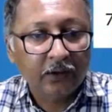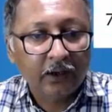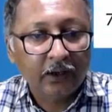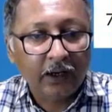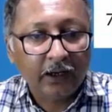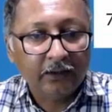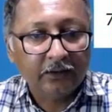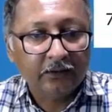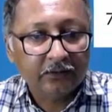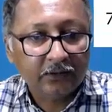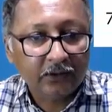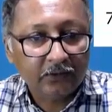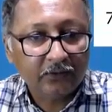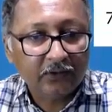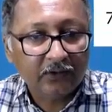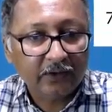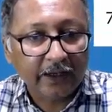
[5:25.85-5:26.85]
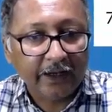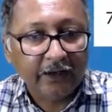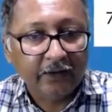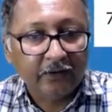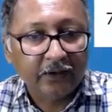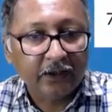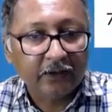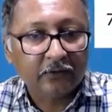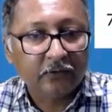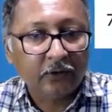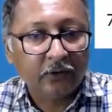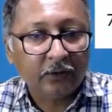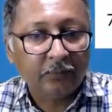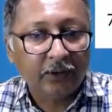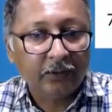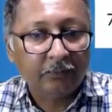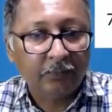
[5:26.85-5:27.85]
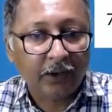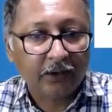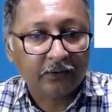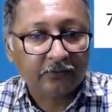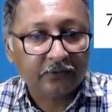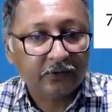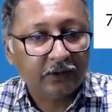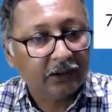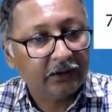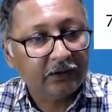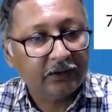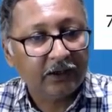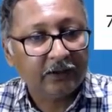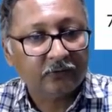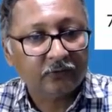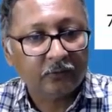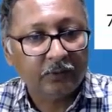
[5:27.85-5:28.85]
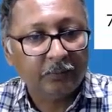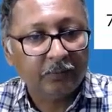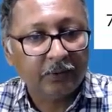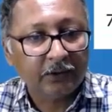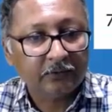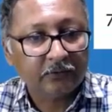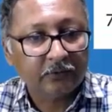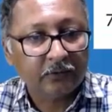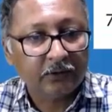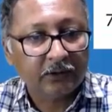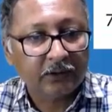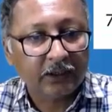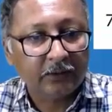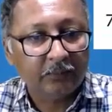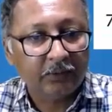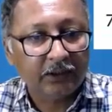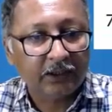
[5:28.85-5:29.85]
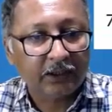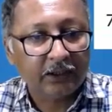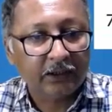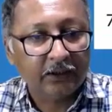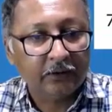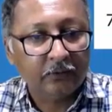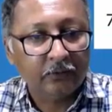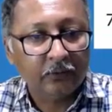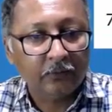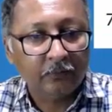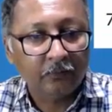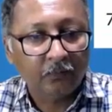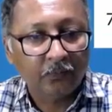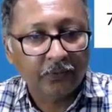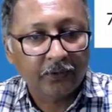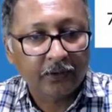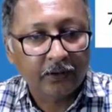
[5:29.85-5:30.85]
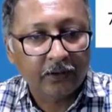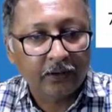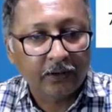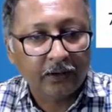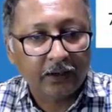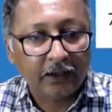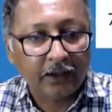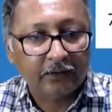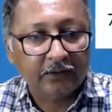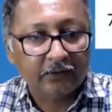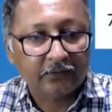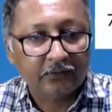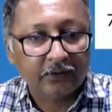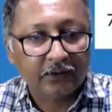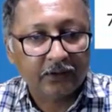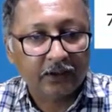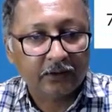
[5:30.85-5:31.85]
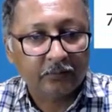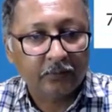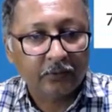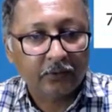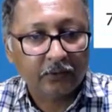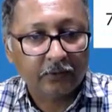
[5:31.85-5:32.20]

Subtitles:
And since this entry has not been passed, entry has to be passed, so it can be taken into adjusted cash book.